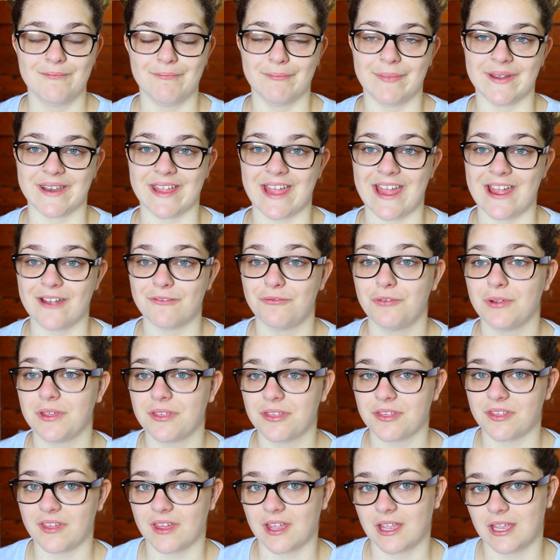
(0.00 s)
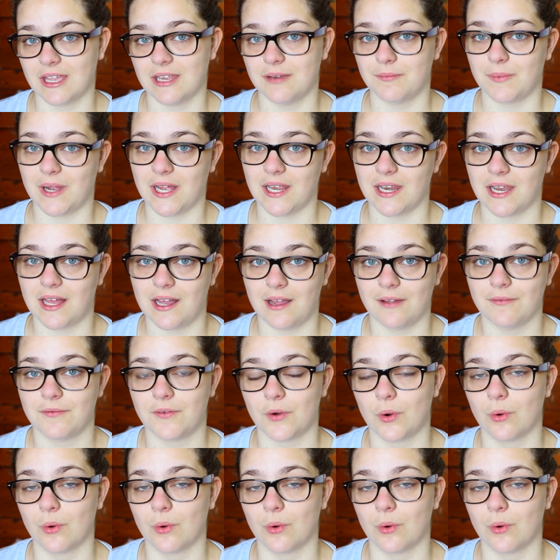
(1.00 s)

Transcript: but everything in my life